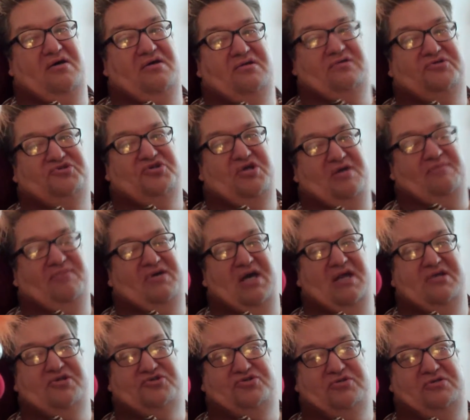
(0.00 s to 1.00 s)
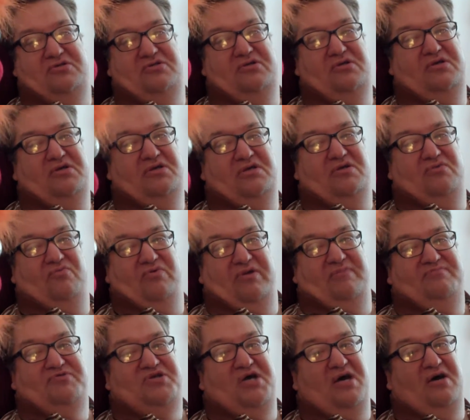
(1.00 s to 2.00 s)
Sam Kinison, with
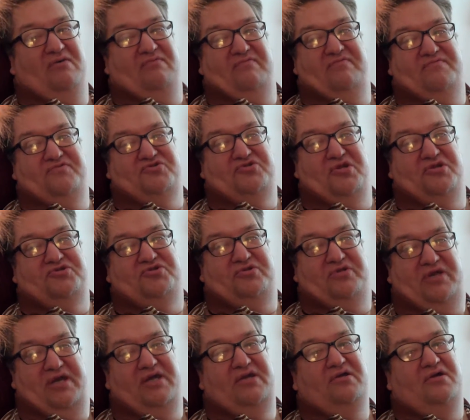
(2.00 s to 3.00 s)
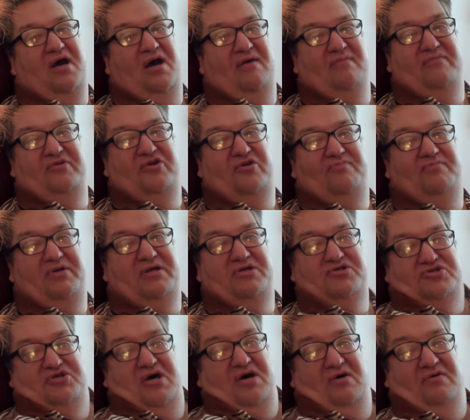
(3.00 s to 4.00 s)
themselves. That's the key to comedy, to be
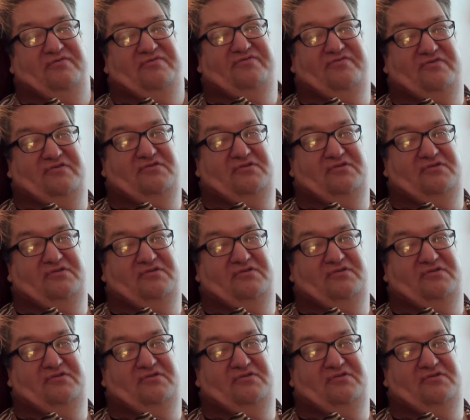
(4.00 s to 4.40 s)
yourself.